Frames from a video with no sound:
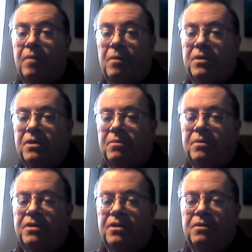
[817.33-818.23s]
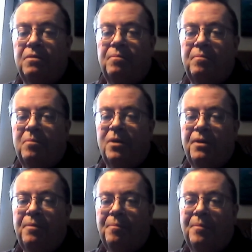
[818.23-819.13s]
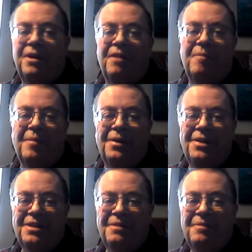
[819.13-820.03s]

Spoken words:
I wish it was still Britain, but never mind.